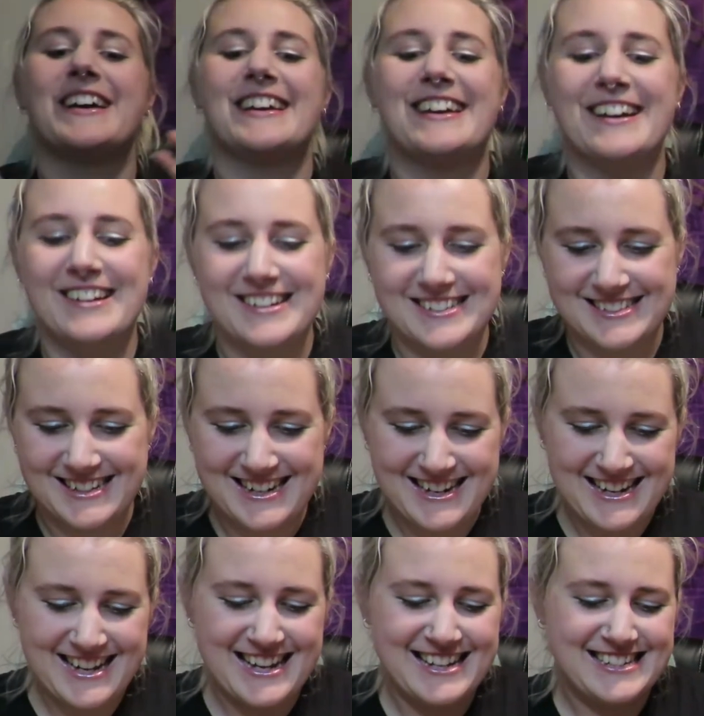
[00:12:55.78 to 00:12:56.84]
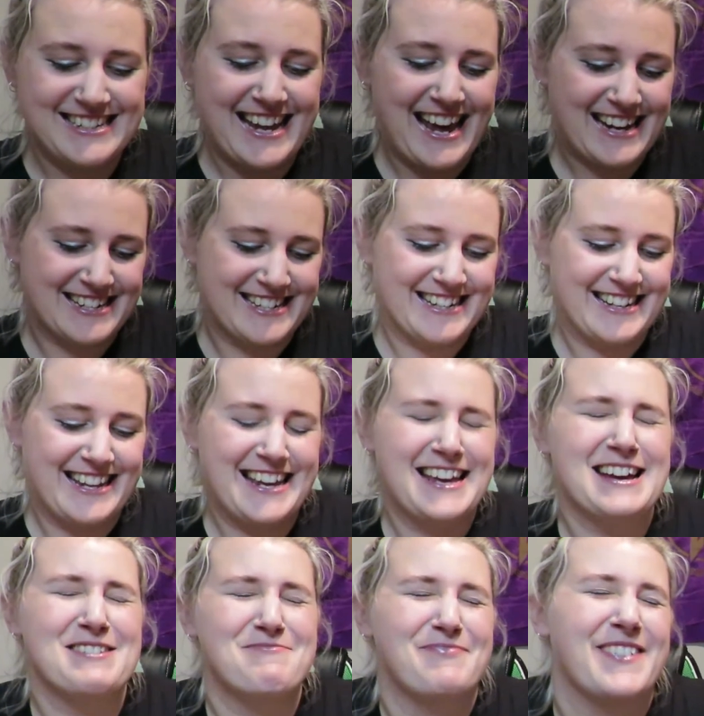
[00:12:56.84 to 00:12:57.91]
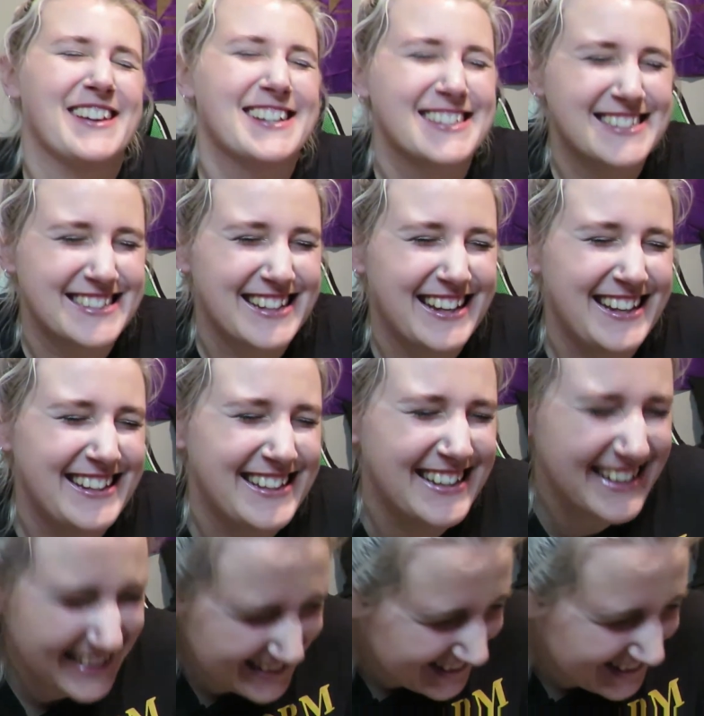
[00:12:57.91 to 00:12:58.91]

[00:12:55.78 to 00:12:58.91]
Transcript: my gosh, it's actually a pixie.